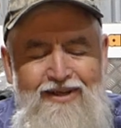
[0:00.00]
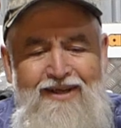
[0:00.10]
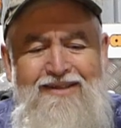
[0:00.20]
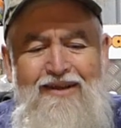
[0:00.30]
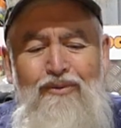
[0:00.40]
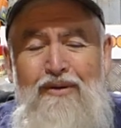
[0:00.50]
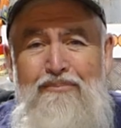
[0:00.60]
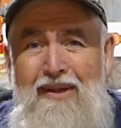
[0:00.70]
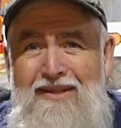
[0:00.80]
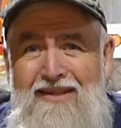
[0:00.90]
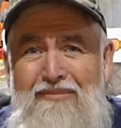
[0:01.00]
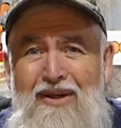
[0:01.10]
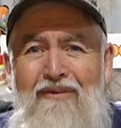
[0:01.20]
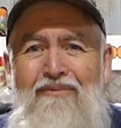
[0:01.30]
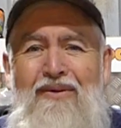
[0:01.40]
things. What pisses me
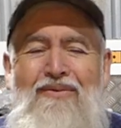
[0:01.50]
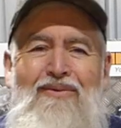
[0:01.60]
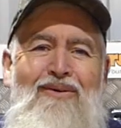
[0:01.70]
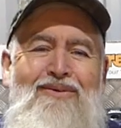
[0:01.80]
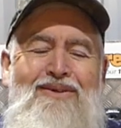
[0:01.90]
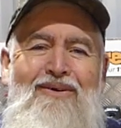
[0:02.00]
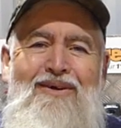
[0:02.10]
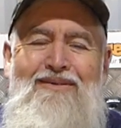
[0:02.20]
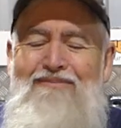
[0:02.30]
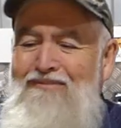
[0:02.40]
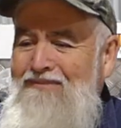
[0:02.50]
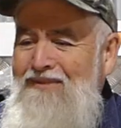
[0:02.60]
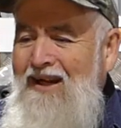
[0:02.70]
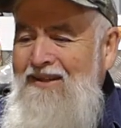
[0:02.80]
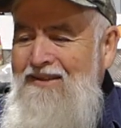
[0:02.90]
off with the wrong size
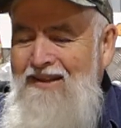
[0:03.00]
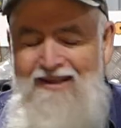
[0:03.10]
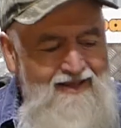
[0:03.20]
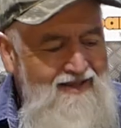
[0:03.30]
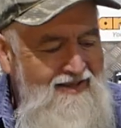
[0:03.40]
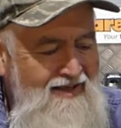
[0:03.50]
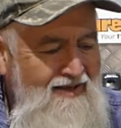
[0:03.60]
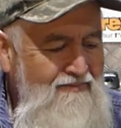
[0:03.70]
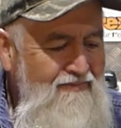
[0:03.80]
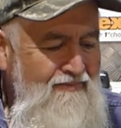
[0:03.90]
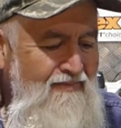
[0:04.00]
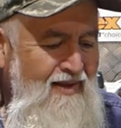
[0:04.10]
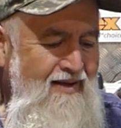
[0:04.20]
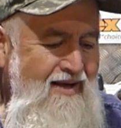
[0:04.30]
nuts, the